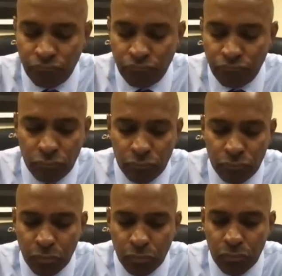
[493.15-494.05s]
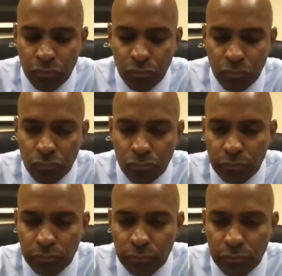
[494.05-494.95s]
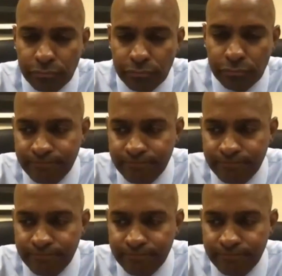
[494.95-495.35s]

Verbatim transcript: arrested, here's the thing um,